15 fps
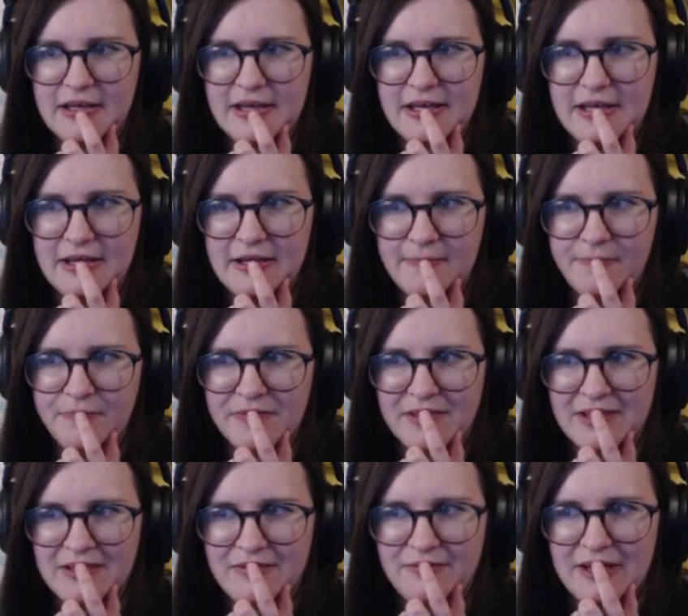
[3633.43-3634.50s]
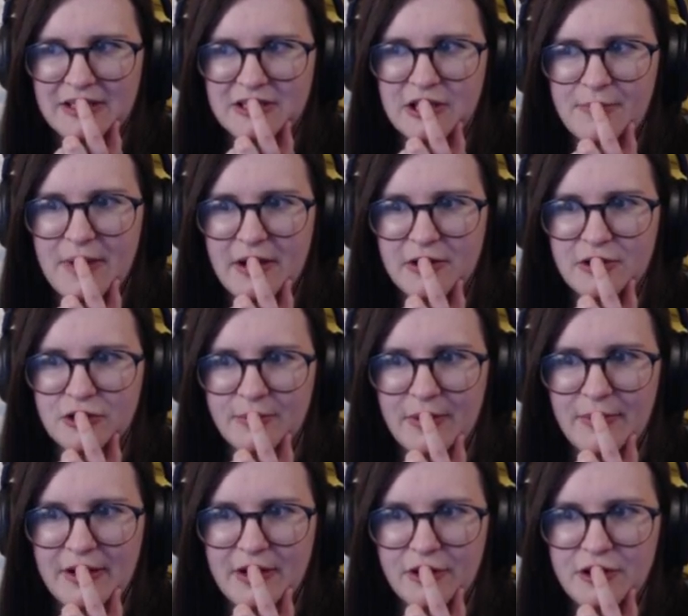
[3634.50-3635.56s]
kitty? he doesn't appear at the door, by the
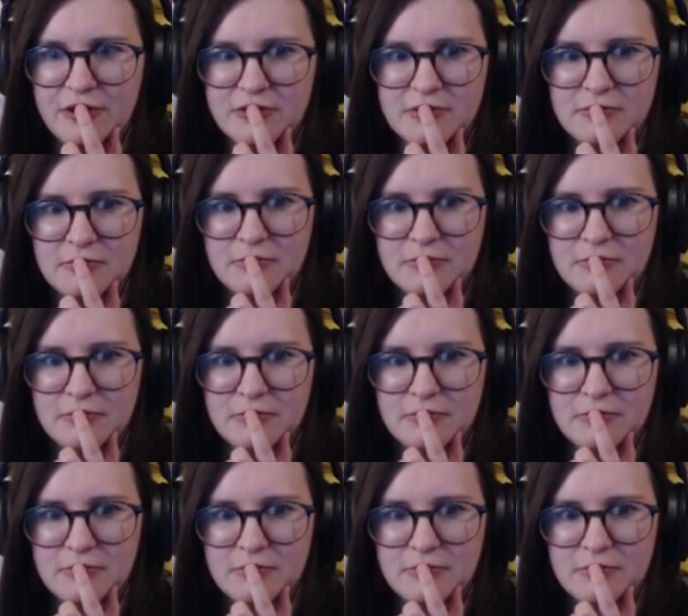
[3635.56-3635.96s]
way. You gotta use...